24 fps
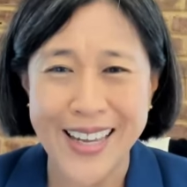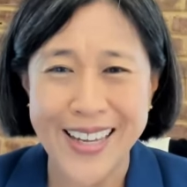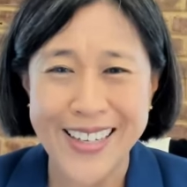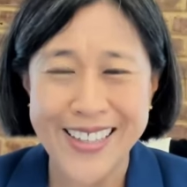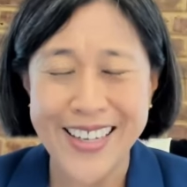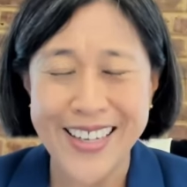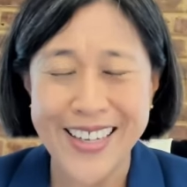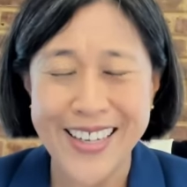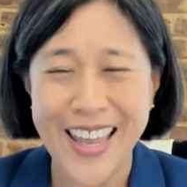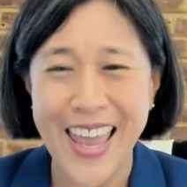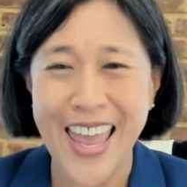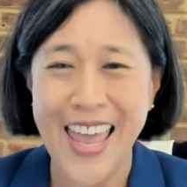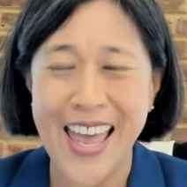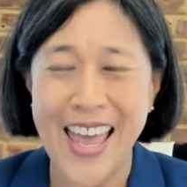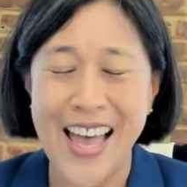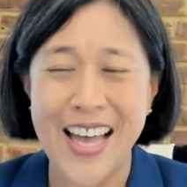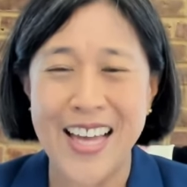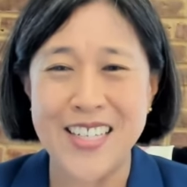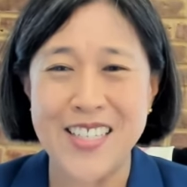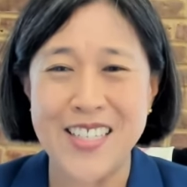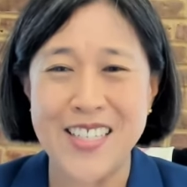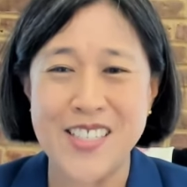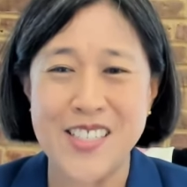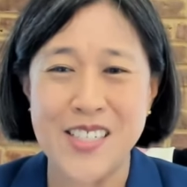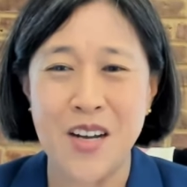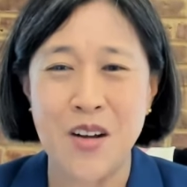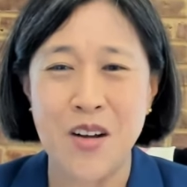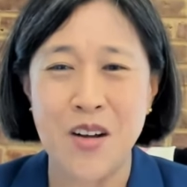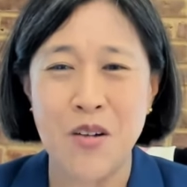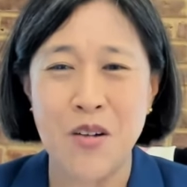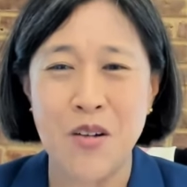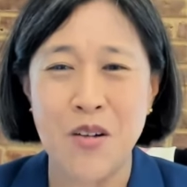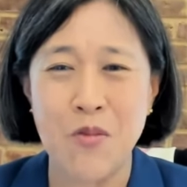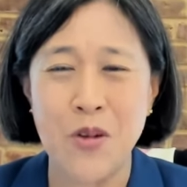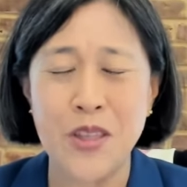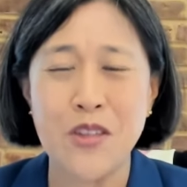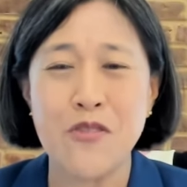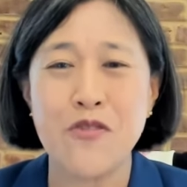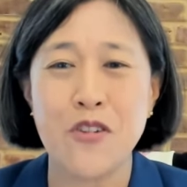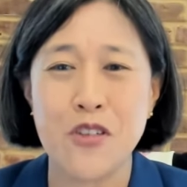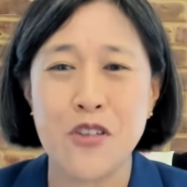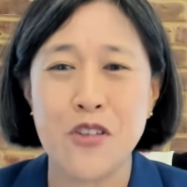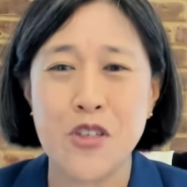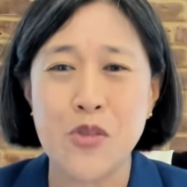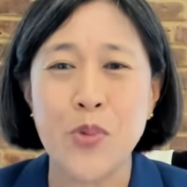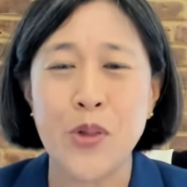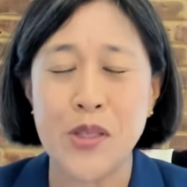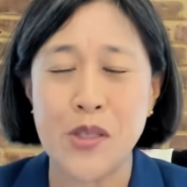and uh, what the first
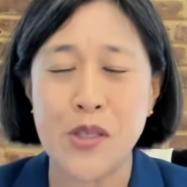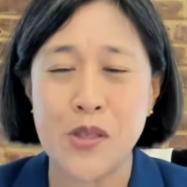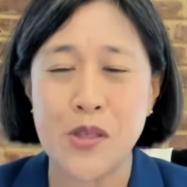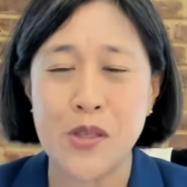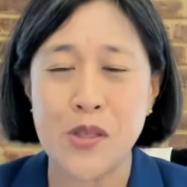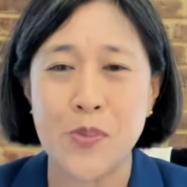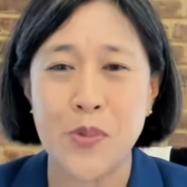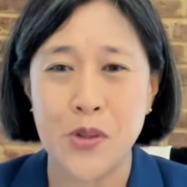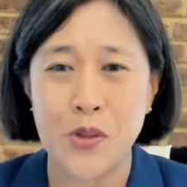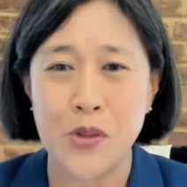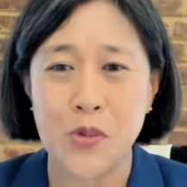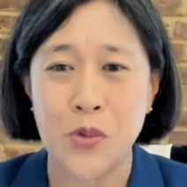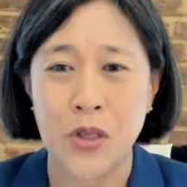principles were.